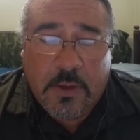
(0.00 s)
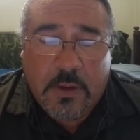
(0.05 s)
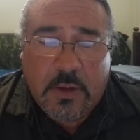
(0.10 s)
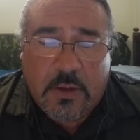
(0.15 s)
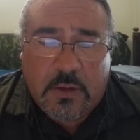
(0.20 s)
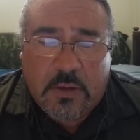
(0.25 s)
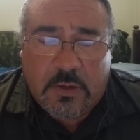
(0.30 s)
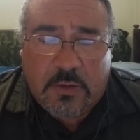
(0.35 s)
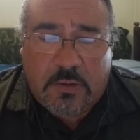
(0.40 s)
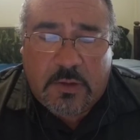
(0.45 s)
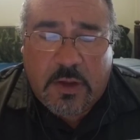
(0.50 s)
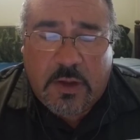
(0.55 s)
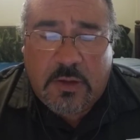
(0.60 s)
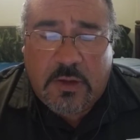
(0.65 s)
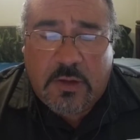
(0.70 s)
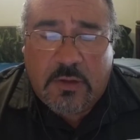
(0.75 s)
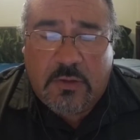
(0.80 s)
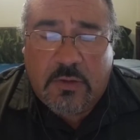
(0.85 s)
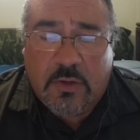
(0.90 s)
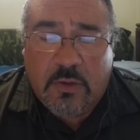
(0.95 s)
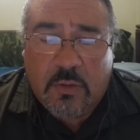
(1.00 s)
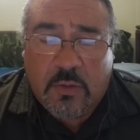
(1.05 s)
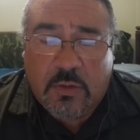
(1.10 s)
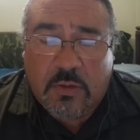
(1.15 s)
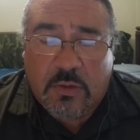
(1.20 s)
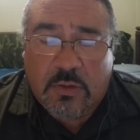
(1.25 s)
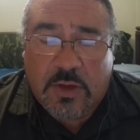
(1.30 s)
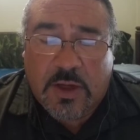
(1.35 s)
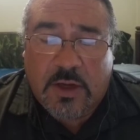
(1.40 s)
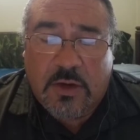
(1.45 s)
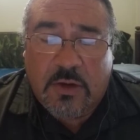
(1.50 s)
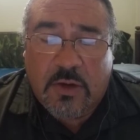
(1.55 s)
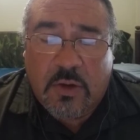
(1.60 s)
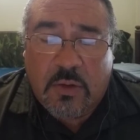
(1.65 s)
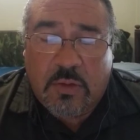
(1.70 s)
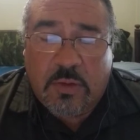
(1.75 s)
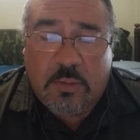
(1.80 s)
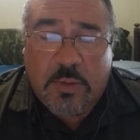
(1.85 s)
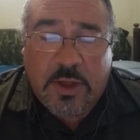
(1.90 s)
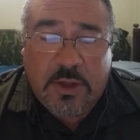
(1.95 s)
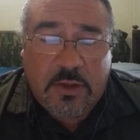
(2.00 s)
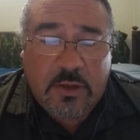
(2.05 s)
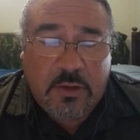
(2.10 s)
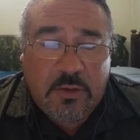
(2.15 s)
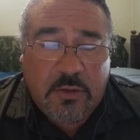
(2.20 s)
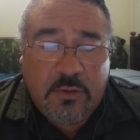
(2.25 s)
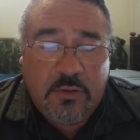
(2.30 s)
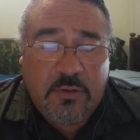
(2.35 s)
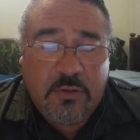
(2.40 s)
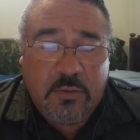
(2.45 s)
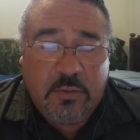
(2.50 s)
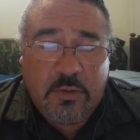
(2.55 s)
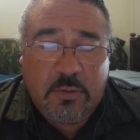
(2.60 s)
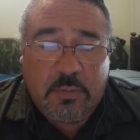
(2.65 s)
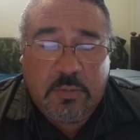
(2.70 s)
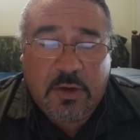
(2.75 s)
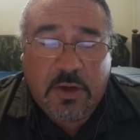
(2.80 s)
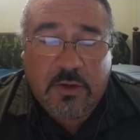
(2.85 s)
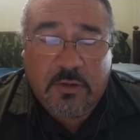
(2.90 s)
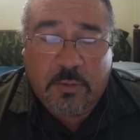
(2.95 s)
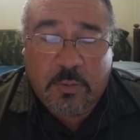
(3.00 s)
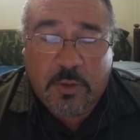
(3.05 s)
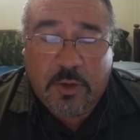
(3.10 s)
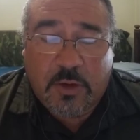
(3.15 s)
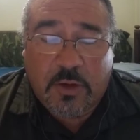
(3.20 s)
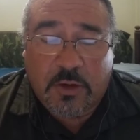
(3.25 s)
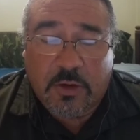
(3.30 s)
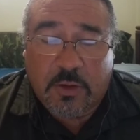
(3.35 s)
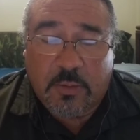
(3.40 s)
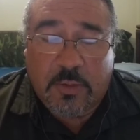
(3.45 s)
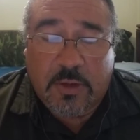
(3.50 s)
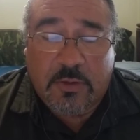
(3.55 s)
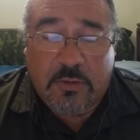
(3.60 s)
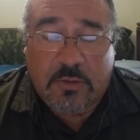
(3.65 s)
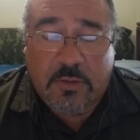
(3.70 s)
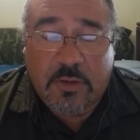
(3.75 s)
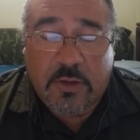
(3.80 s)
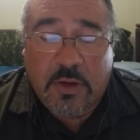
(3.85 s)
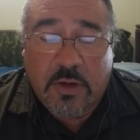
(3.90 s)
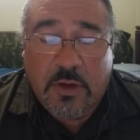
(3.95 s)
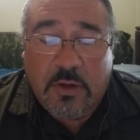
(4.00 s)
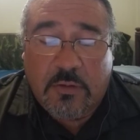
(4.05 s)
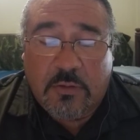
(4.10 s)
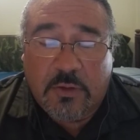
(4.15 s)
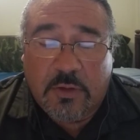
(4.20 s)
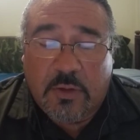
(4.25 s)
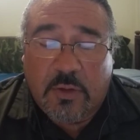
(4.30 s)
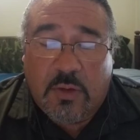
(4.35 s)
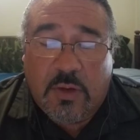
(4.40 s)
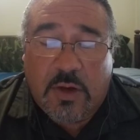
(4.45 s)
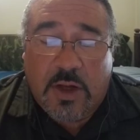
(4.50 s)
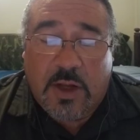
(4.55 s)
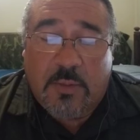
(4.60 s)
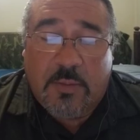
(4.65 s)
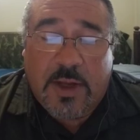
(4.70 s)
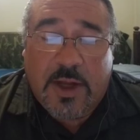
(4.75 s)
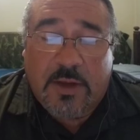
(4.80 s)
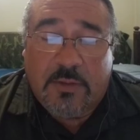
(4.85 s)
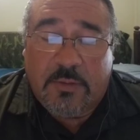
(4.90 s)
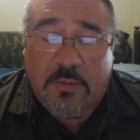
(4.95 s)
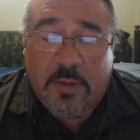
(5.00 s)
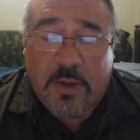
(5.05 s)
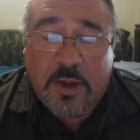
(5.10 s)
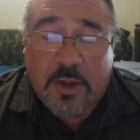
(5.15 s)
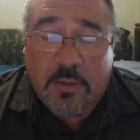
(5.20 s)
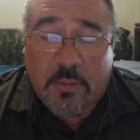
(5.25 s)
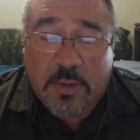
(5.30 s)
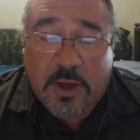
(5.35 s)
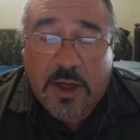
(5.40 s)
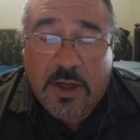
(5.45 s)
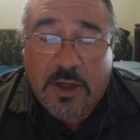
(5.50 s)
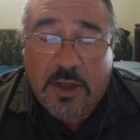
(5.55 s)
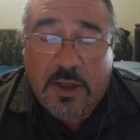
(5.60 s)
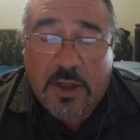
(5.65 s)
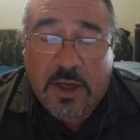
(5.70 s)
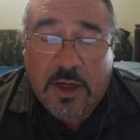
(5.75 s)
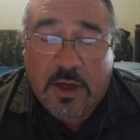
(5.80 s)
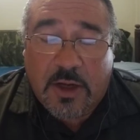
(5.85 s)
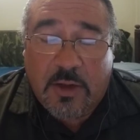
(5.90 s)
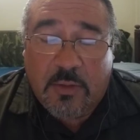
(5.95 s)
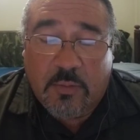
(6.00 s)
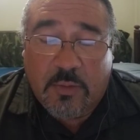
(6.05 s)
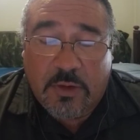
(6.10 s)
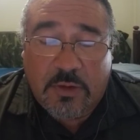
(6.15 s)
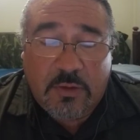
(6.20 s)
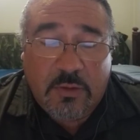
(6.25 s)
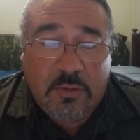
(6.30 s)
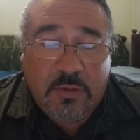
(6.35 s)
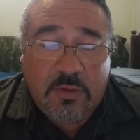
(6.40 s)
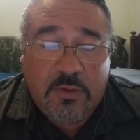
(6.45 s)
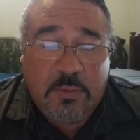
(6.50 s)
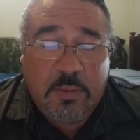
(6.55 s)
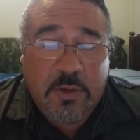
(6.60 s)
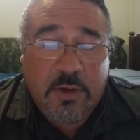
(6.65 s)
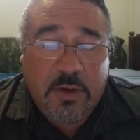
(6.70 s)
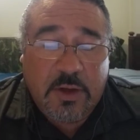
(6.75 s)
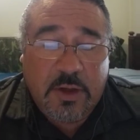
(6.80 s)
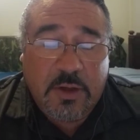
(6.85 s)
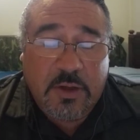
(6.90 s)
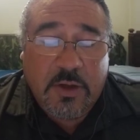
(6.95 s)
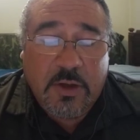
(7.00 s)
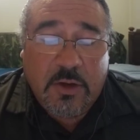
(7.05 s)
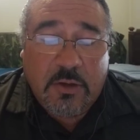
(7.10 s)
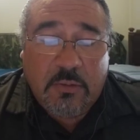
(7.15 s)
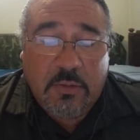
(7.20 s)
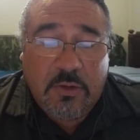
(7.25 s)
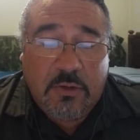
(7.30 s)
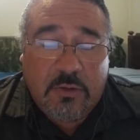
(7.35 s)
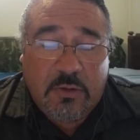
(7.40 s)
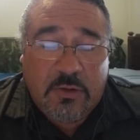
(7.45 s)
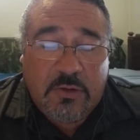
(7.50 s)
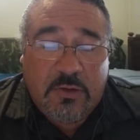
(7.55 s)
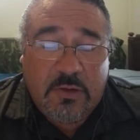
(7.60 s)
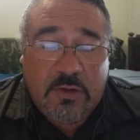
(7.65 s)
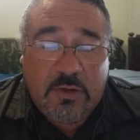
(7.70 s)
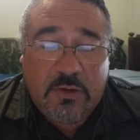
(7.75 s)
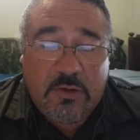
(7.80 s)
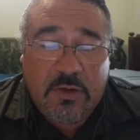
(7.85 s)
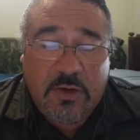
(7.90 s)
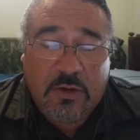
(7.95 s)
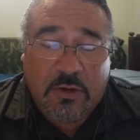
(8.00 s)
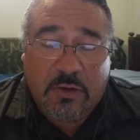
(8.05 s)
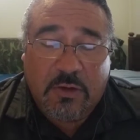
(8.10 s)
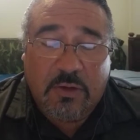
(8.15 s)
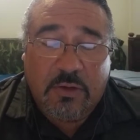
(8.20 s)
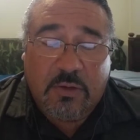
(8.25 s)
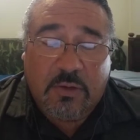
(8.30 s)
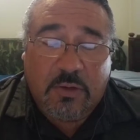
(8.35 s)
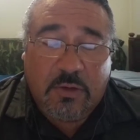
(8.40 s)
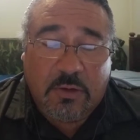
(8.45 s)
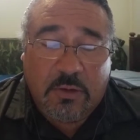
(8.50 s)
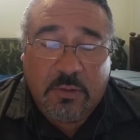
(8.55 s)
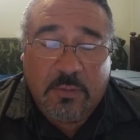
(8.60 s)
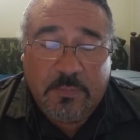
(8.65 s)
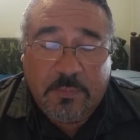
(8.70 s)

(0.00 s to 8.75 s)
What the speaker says: I say this in order that no one may delude you with plausible arguments. For though I am absent in body, yet I am with you in spirit, rejoicing to see your good order